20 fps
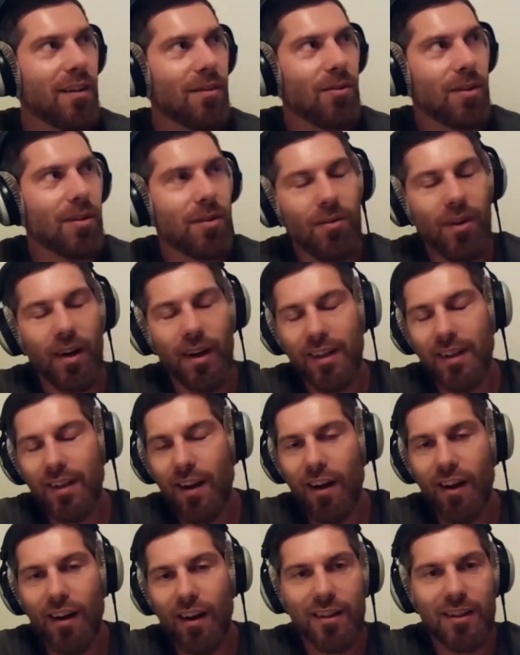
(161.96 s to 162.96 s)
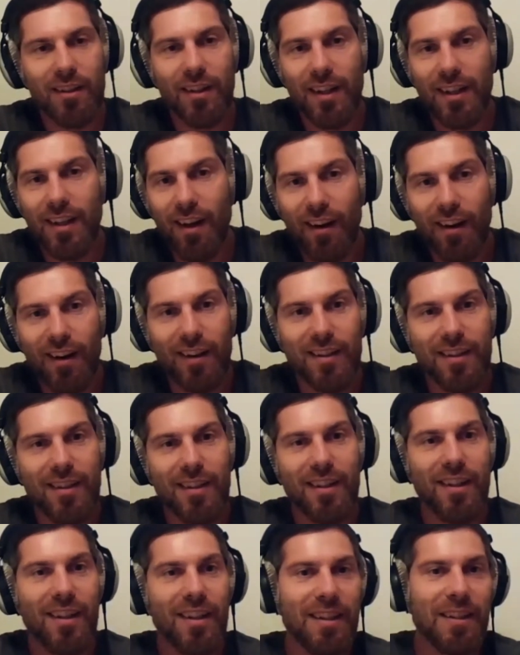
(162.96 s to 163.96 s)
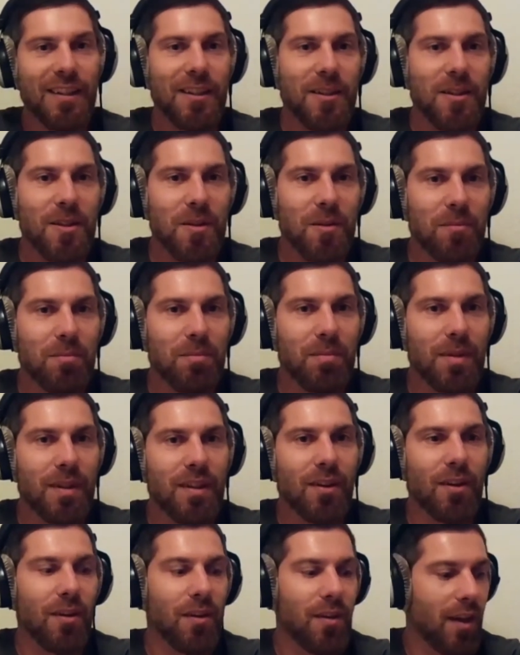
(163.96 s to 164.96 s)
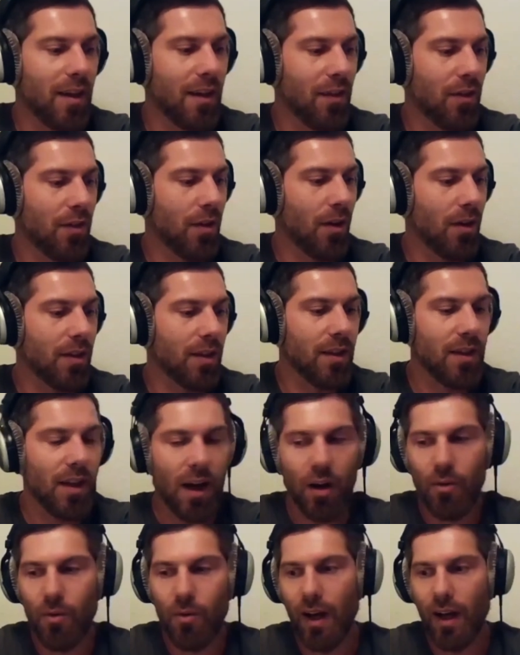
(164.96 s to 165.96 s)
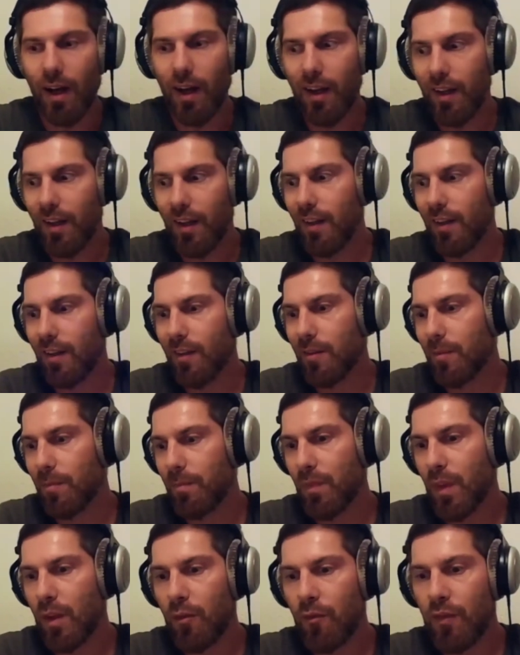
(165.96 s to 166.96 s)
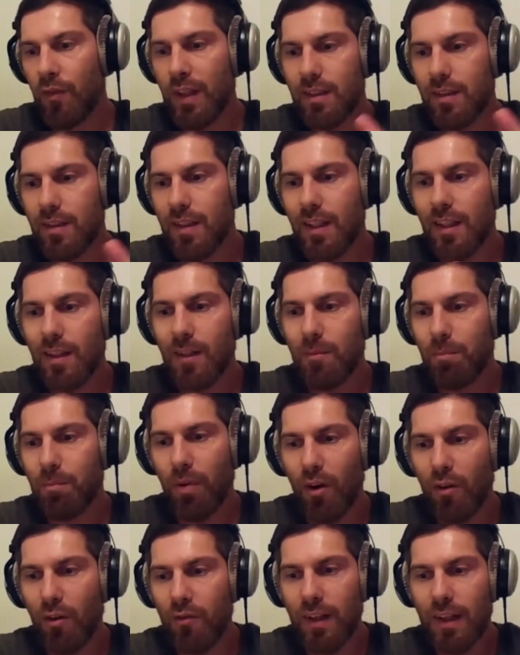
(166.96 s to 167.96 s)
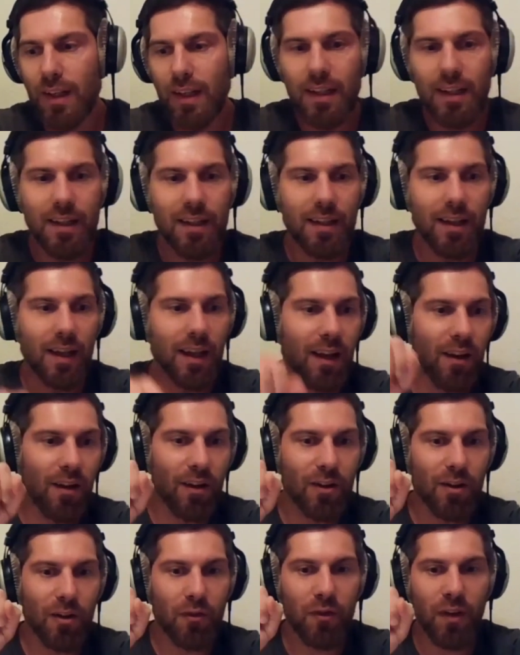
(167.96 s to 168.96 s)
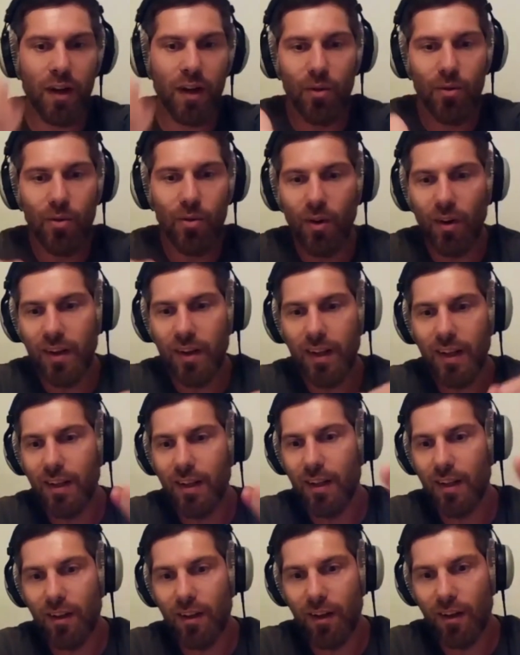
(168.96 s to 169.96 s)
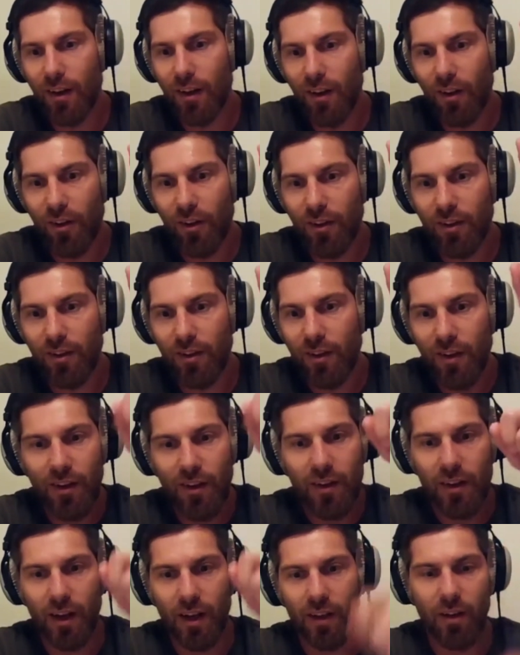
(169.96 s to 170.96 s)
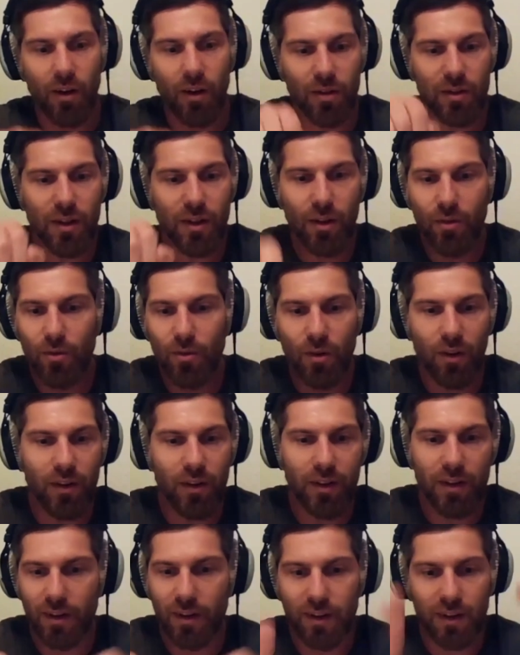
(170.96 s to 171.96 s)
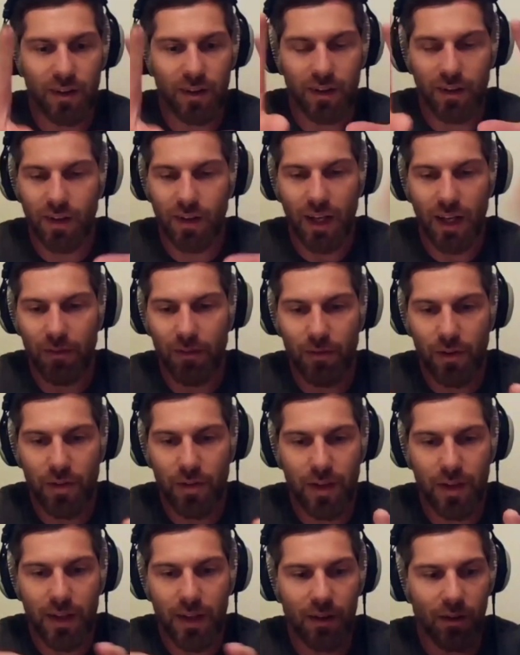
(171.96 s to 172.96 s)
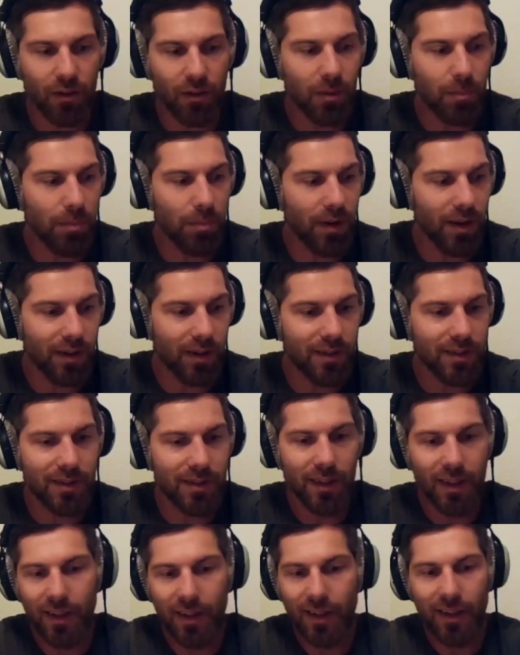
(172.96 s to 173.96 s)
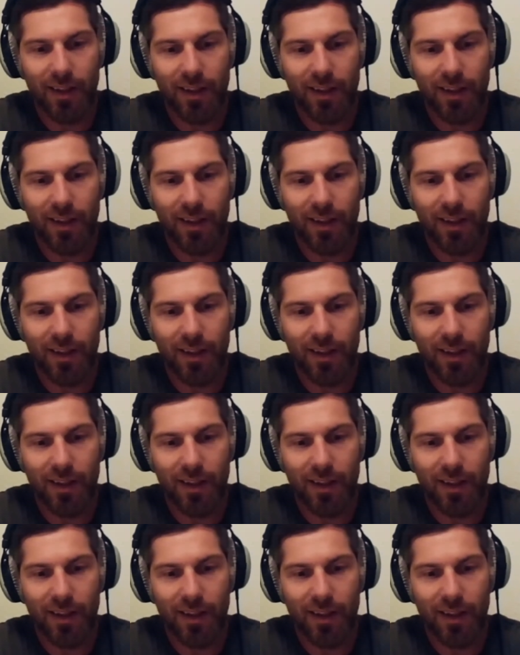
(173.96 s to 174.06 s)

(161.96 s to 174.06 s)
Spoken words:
was riding harder and harder because I thought now I fixed it perfectly, a lot of glue on it, a lot of hot glue on the everything, on the plugs,